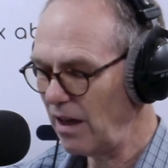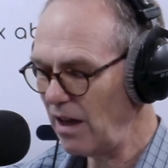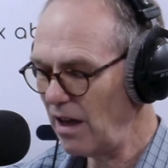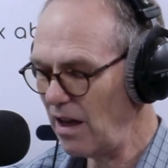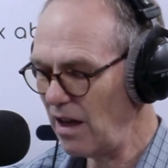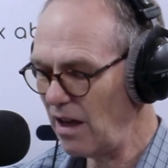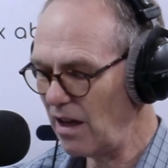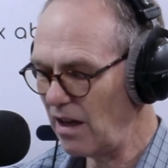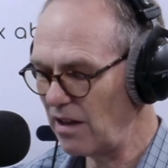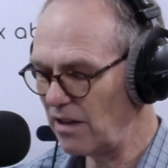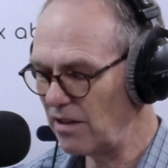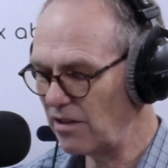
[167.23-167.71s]

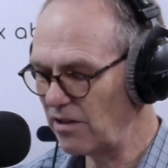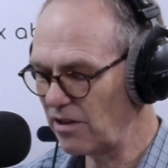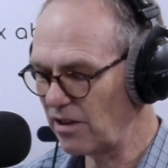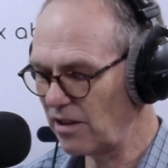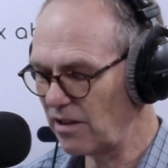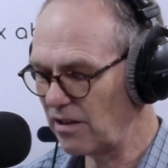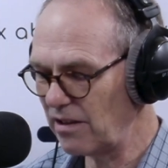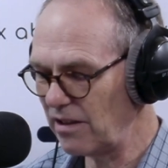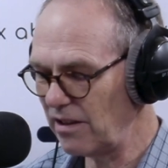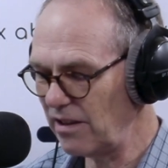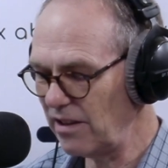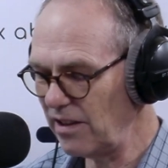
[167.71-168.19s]
And
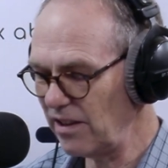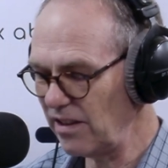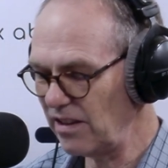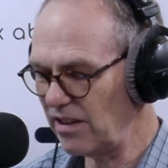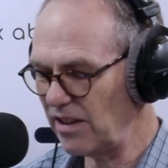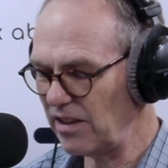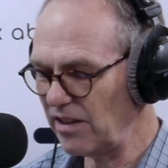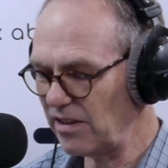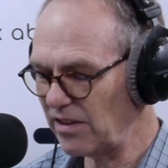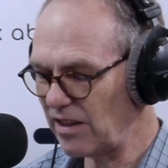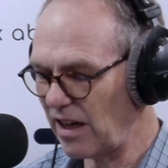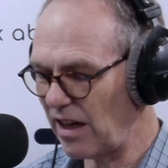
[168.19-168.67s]

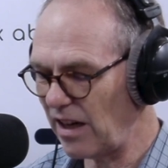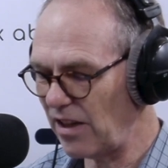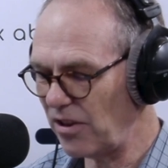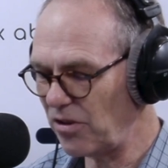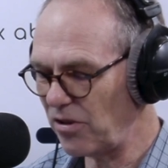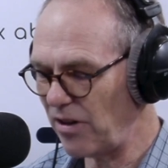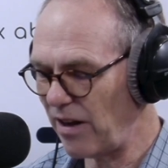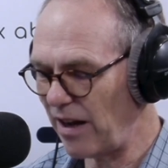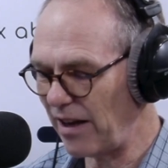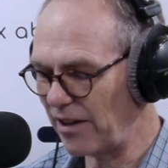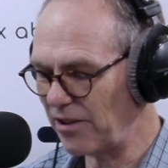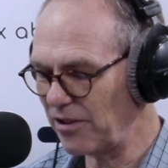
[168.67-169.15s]
this
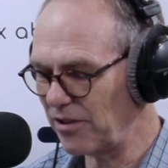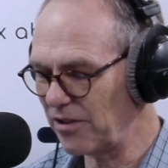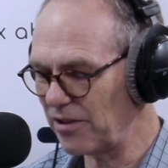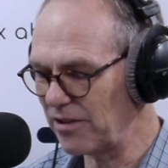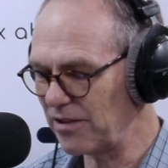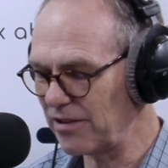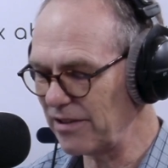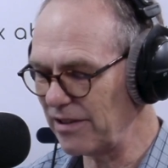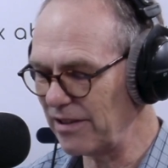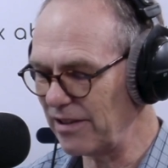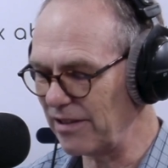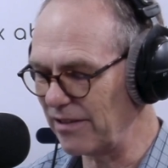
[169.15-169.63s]

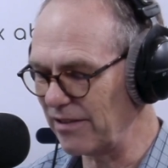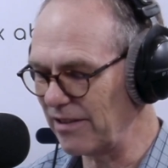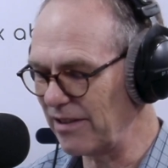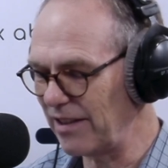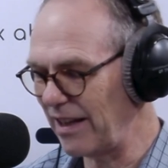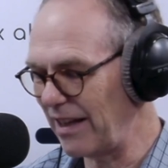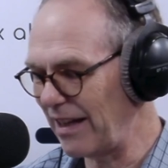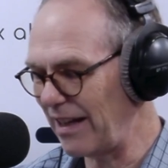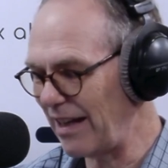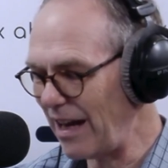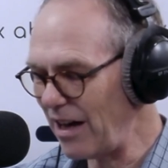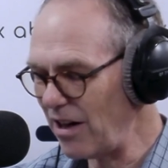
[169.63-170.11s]
contractor,
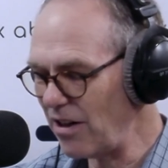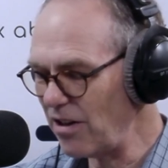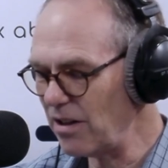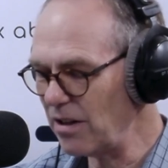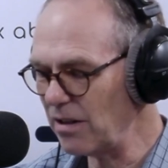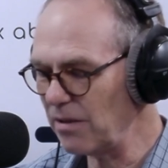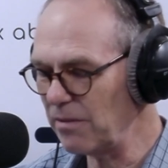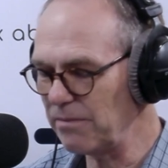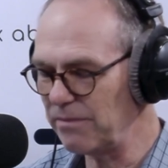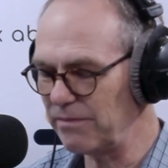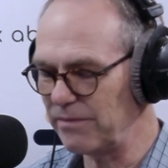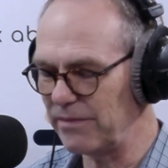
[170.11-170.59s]
they hired
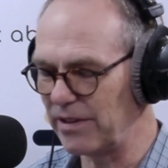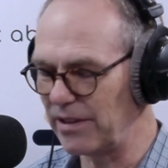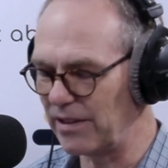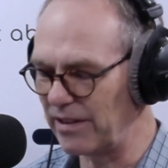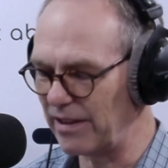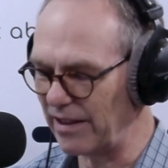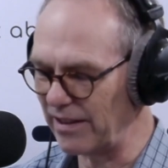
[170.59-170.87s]
him.